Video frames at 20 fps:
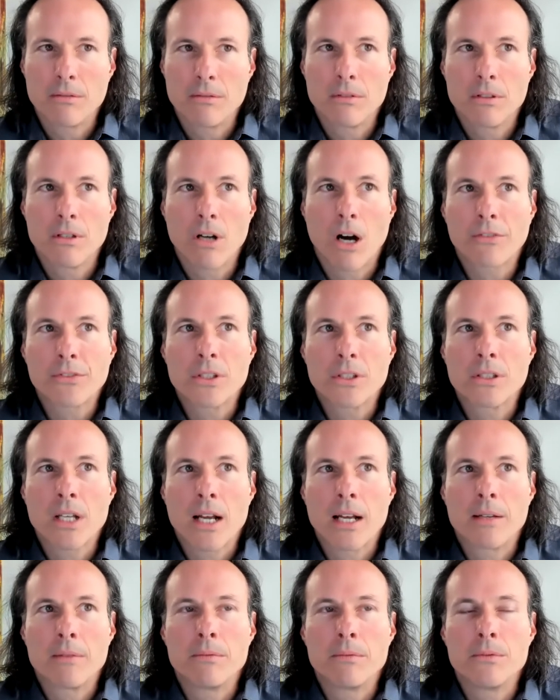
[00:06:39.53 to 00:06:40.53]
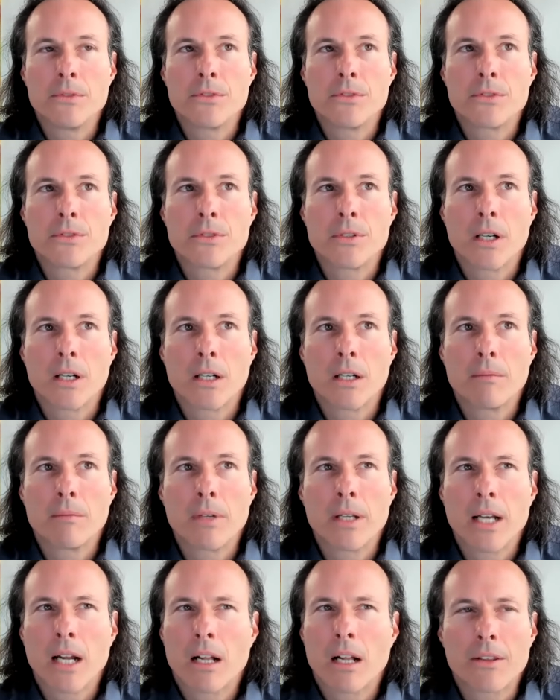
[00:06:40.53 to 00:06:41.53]
Oftentimes,
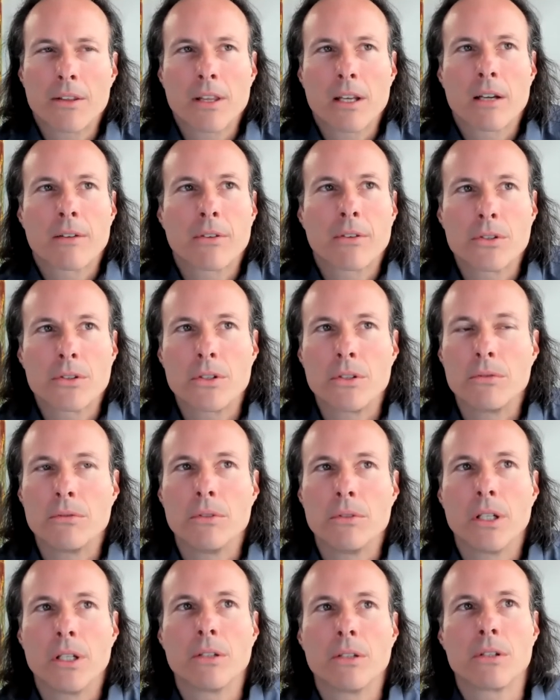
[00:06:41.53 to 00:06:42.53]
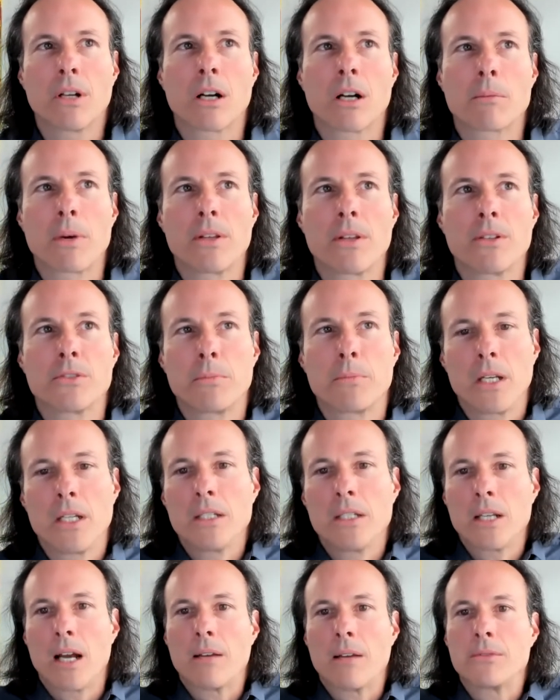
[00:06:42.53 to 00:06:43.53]
and Al, I think I've heard you, talk about this many
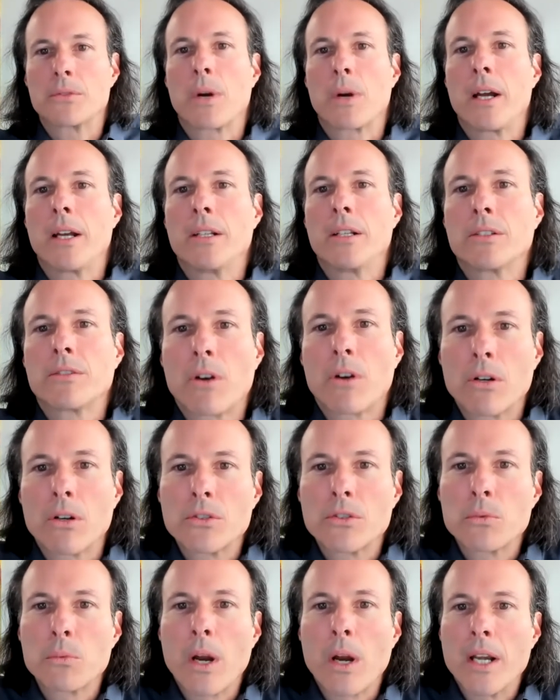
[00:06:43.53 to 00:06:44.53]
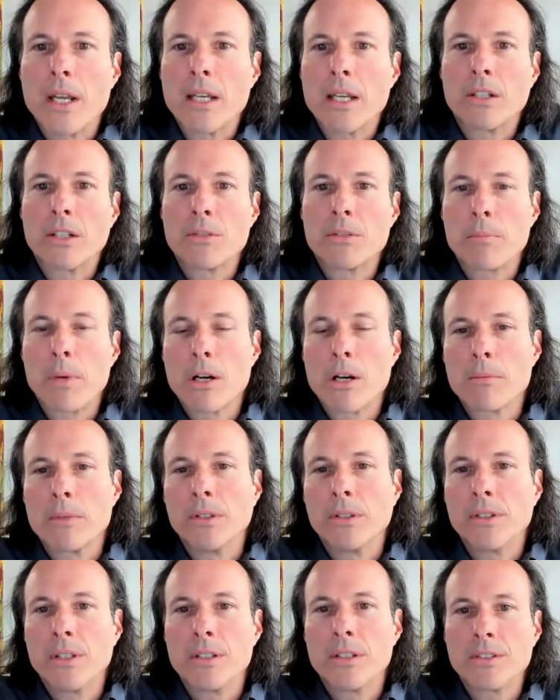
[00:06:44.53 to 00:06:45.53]
times, right? As far as running
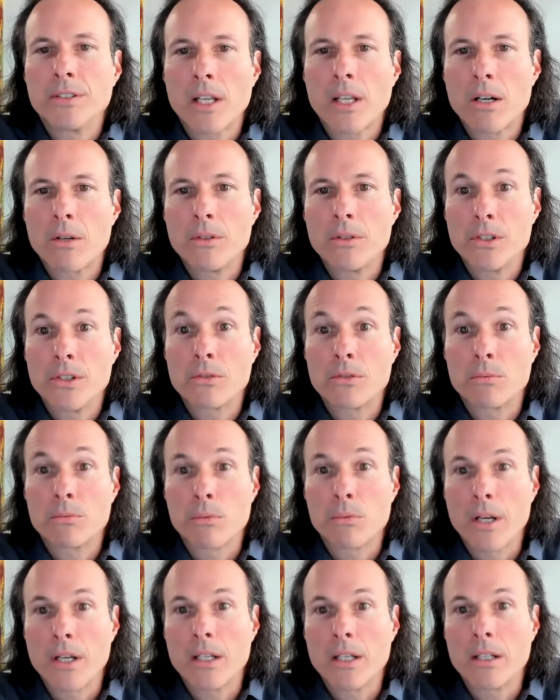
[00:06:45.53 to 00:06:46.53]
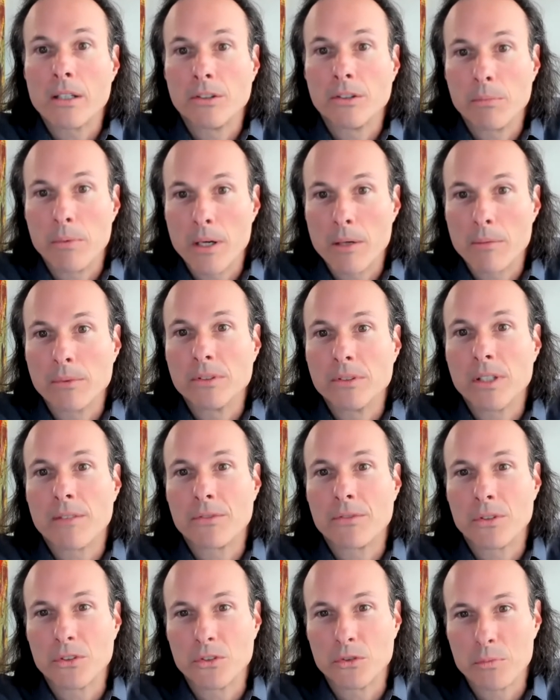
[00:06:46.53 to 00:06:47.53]
experiments, and it's not always just running experiments
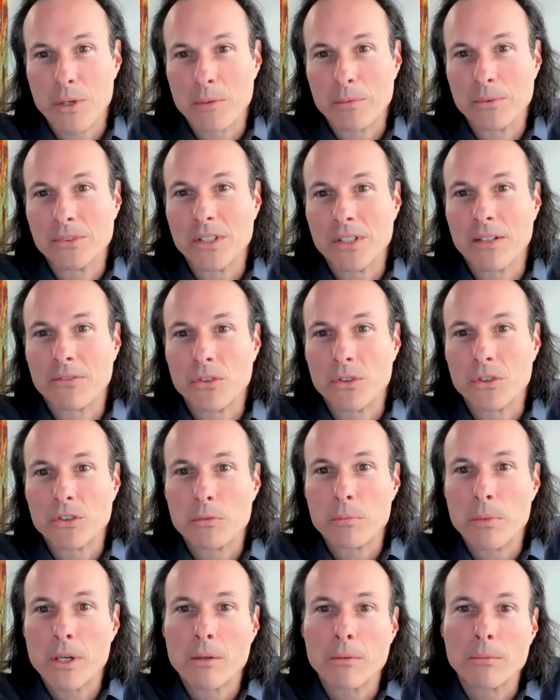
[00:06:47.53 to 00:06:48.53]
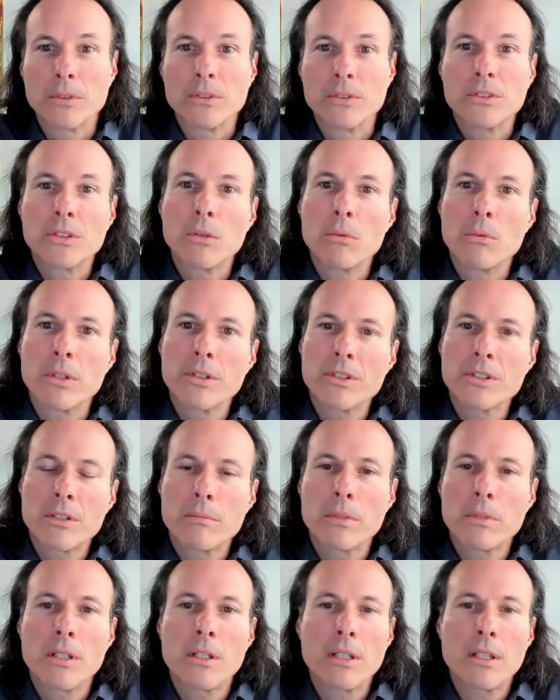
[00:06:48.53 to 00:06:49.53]
after experiments after experiments. So what are
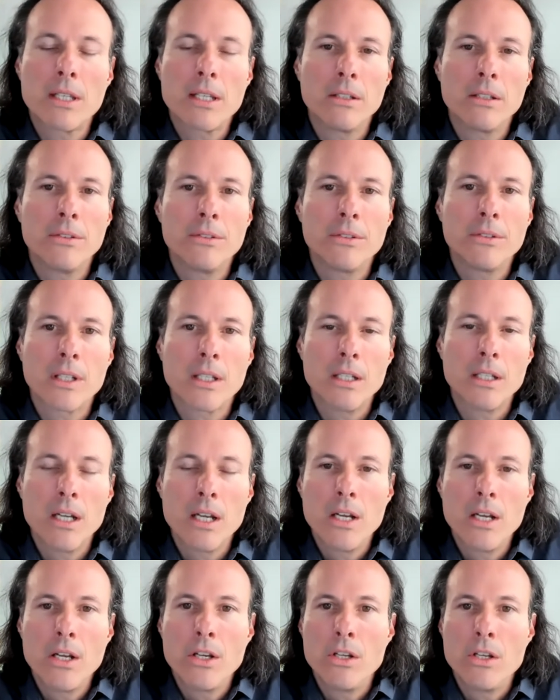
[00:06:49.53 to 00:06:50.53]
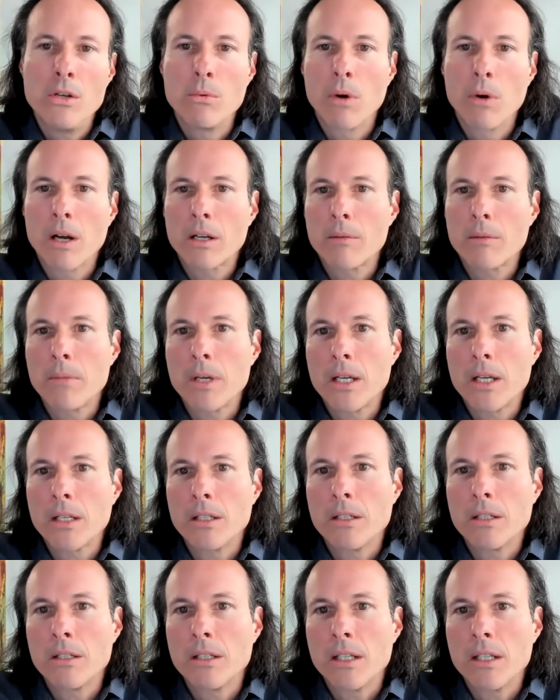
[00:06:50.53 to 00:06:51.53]
some of the things that you
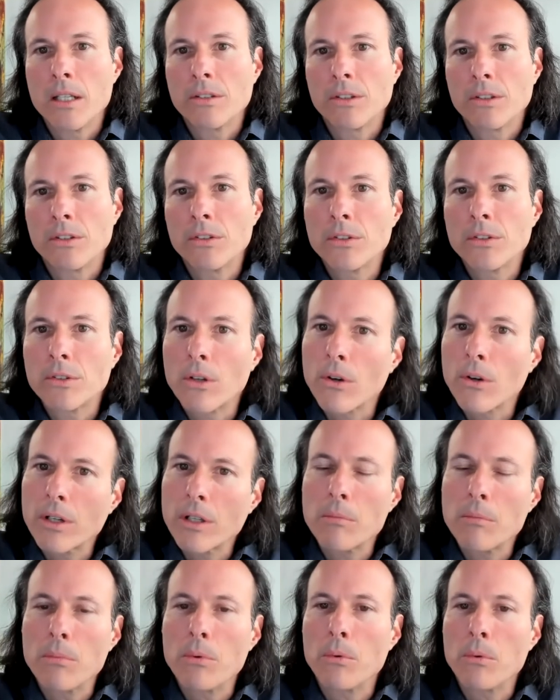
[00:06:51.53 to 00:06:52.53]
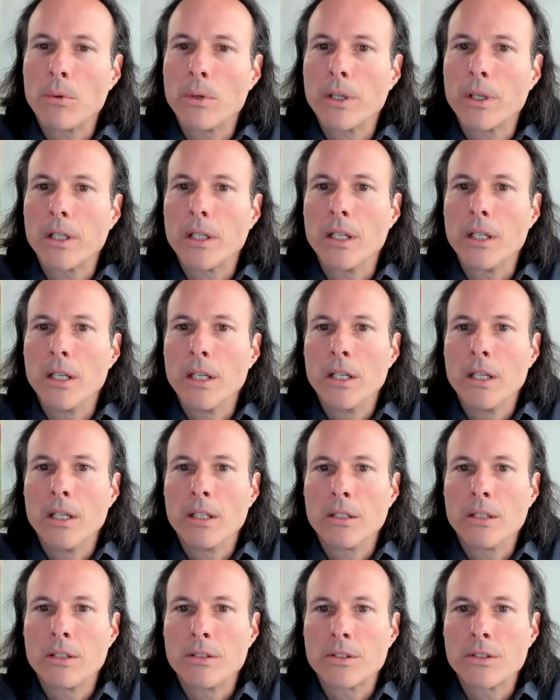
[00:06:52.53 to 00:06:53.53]
recommend as a starting point
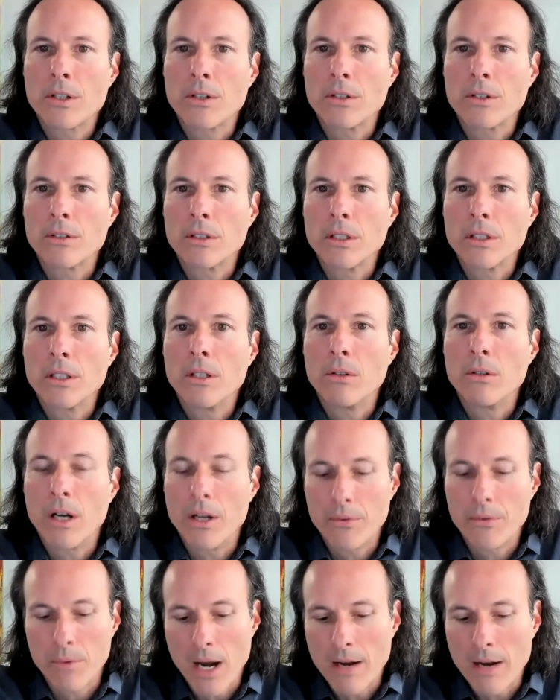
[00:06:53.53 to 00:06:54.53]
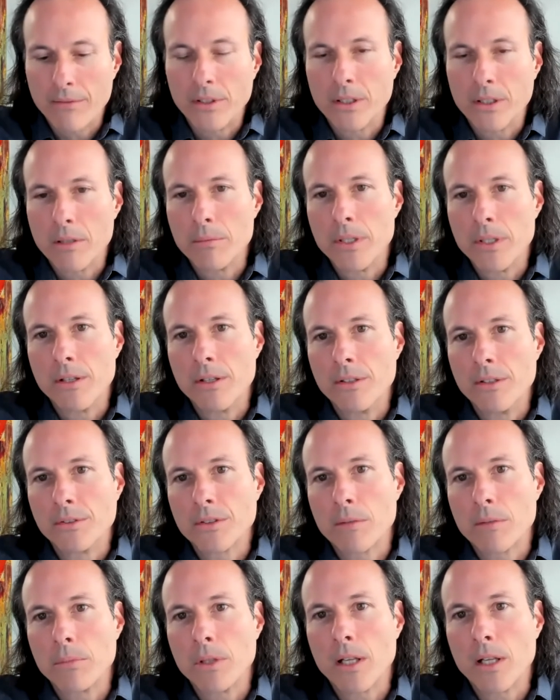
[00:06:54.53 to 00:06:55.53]
to start, unraveling a bit of this
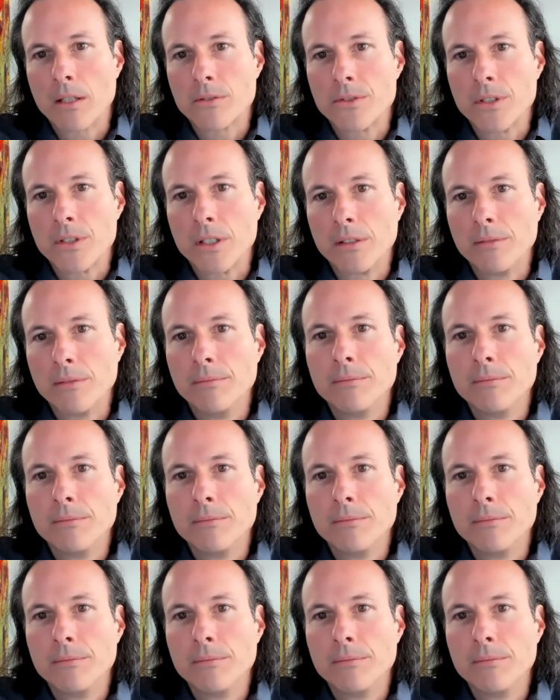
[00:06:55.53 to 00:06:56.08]
complexity?